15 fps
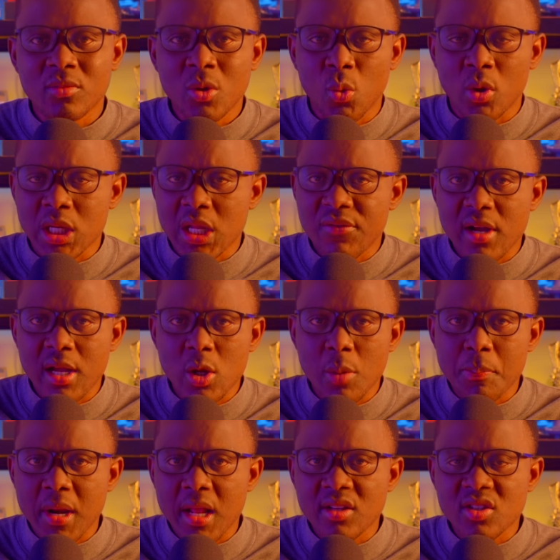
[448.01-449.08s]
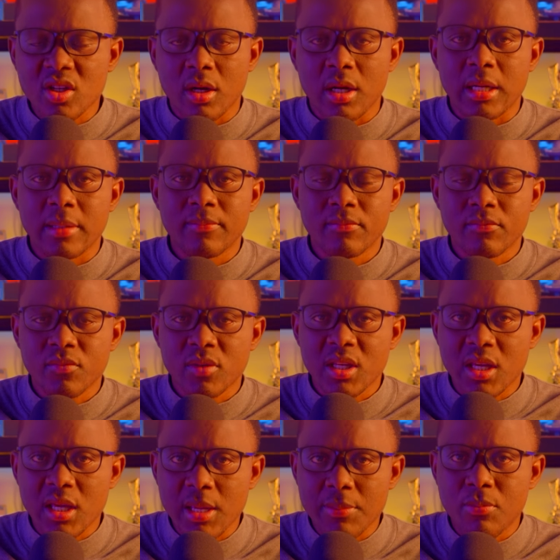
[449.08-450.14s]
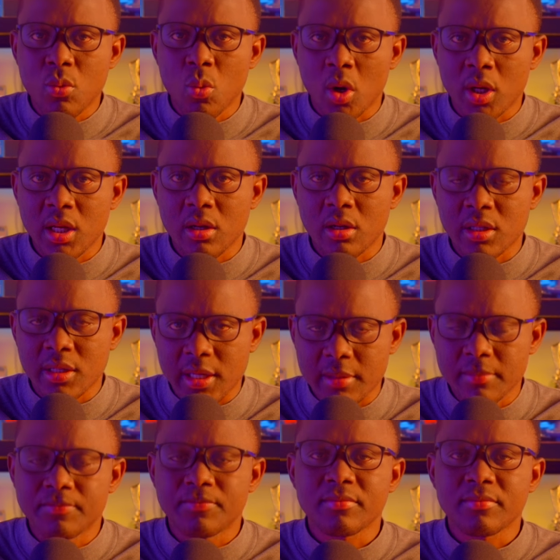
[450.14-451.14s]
whatever your plans are, keep working on them.